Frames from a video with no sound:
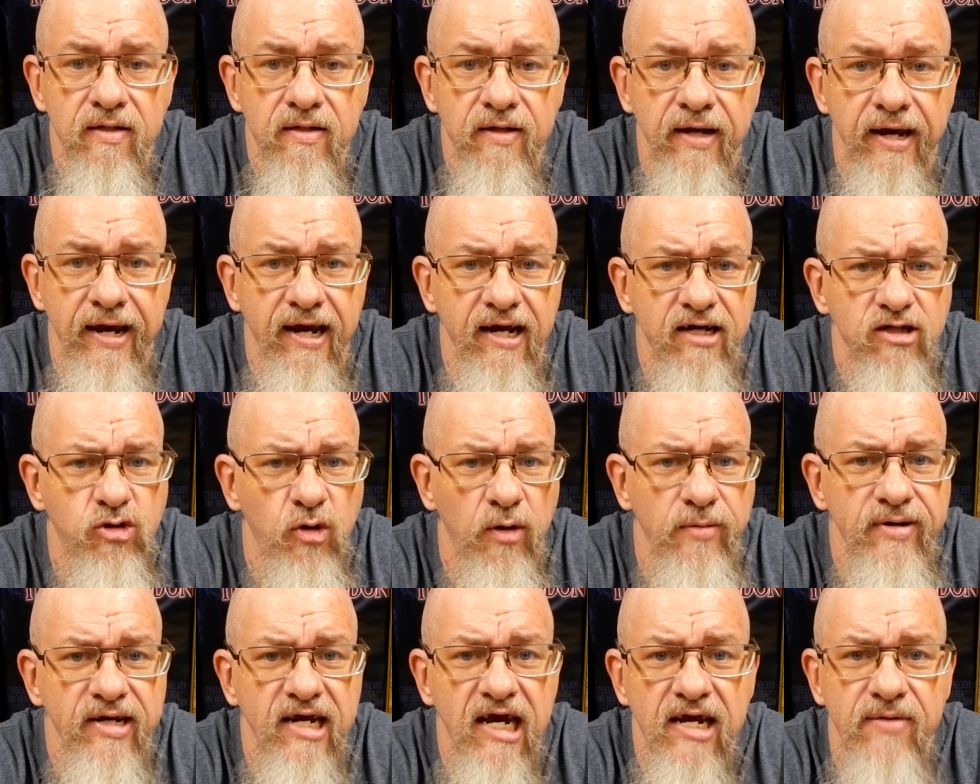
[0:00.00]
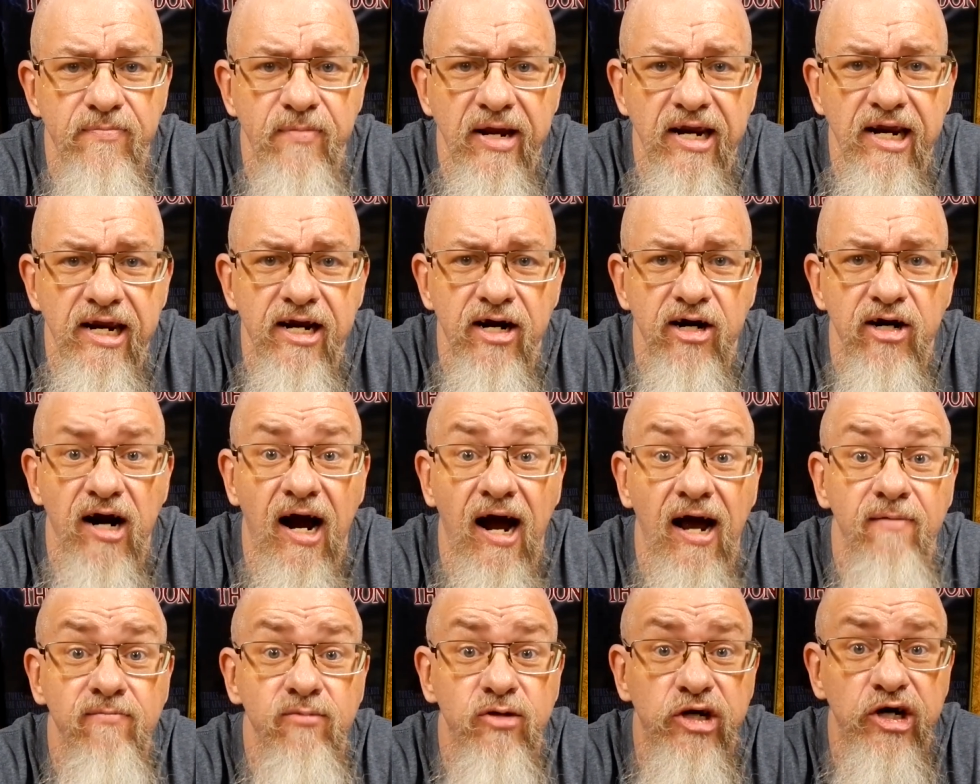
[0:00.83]
Hey, Screamin' Geek Media here.
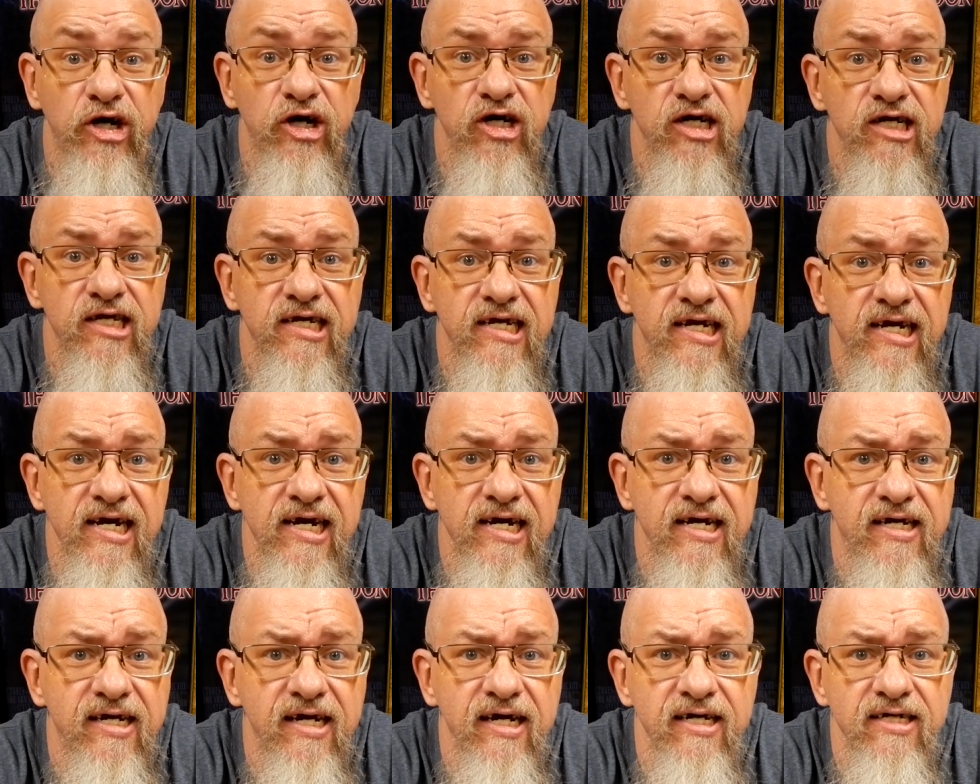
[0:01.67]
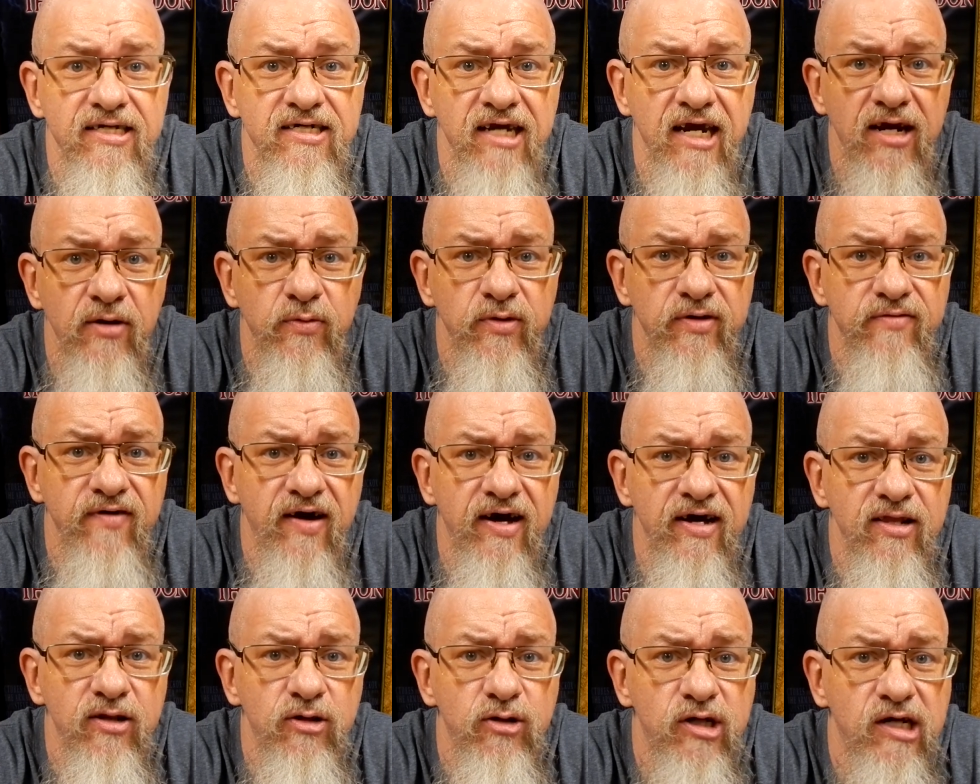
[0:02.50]
I'm Jerry the Geek. Uh, today we've
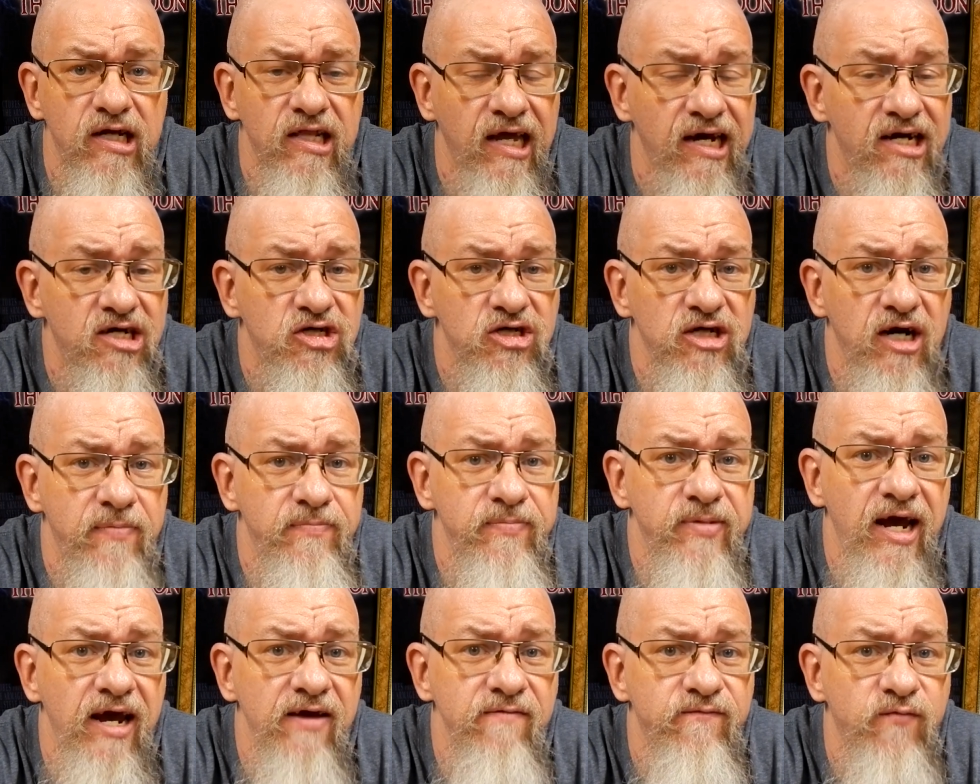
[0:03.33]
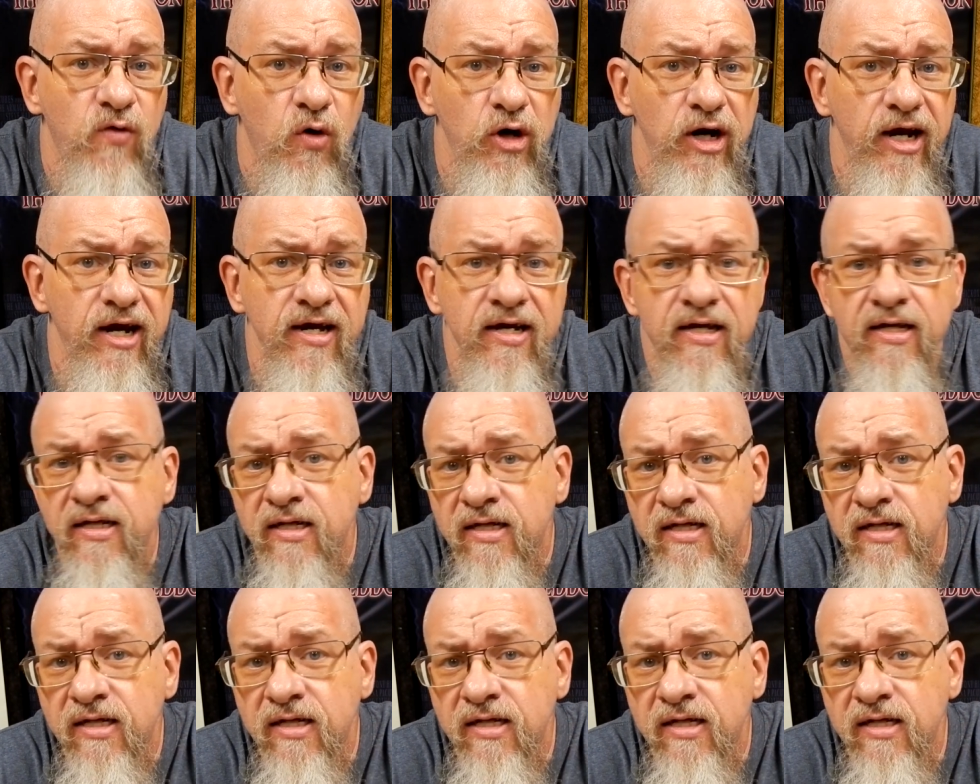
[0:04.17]
got a little collection update for you.